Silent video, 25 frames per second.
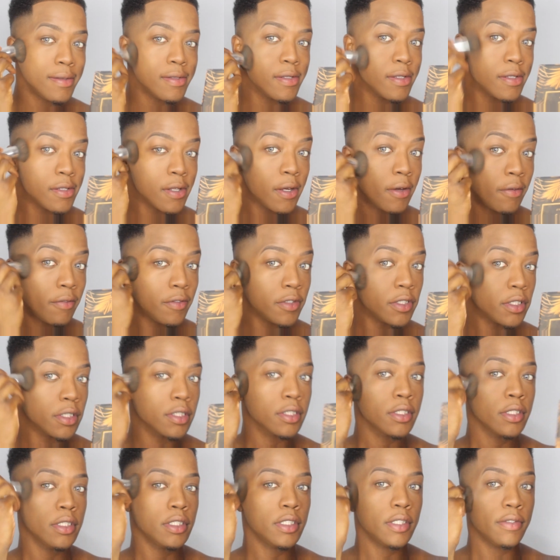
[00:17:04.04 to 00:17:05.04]
and stuff
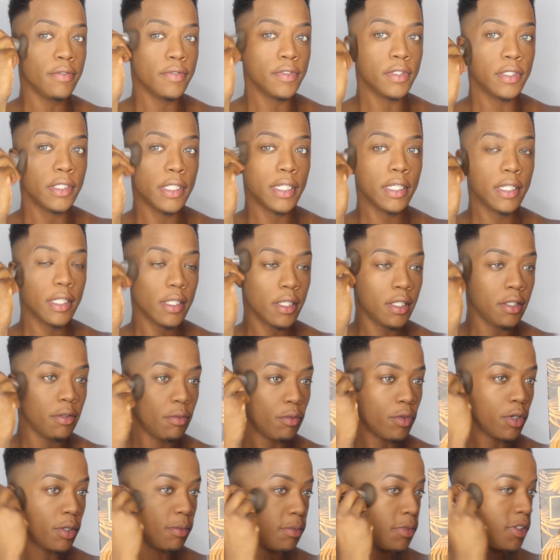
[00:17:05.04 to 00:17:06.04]
just because I feel like it
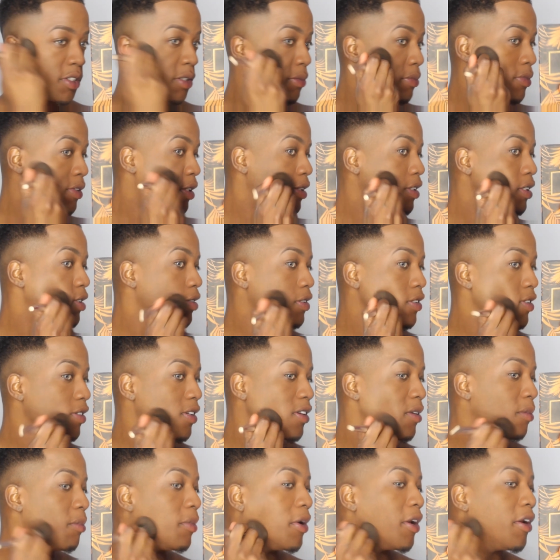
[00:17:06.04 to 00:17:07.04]
warms up to the
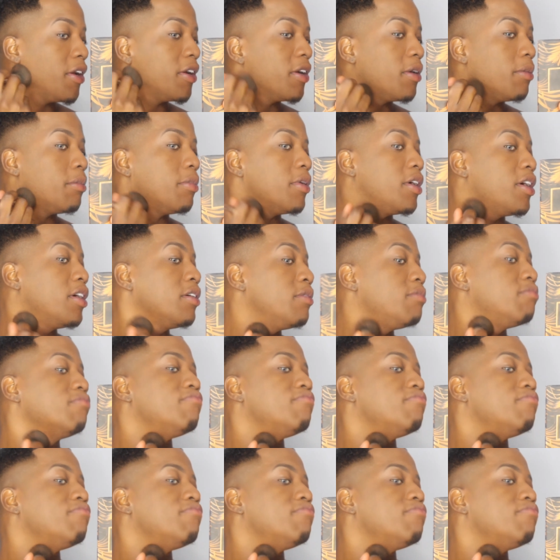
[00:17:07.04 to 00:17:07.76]
skin better, but